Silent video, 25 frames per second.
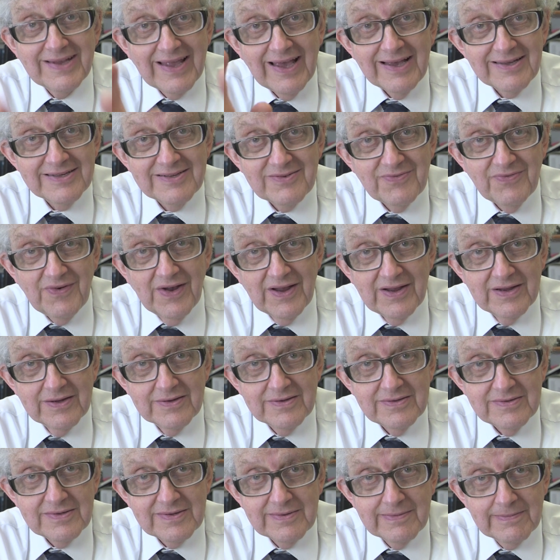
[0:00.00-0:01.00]
gas
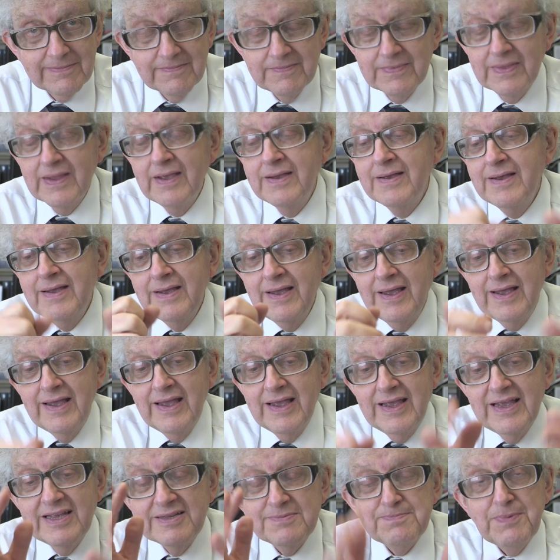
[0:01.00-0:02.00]
fires,
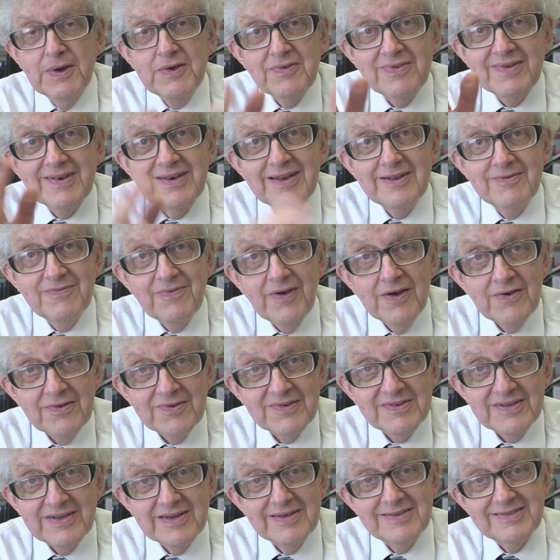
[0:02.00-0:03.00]
is both an
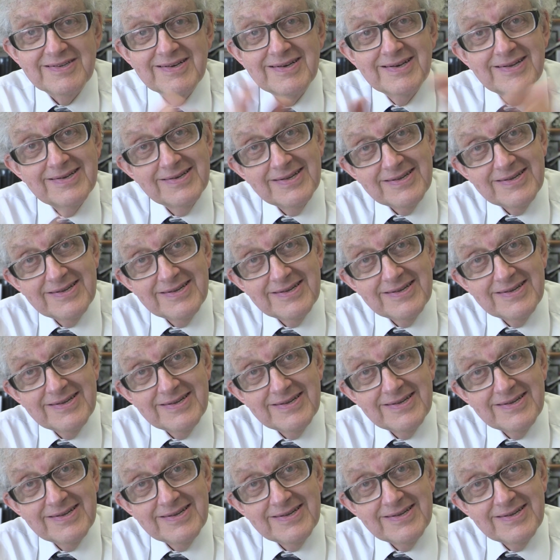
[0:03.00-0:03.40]
advantage and a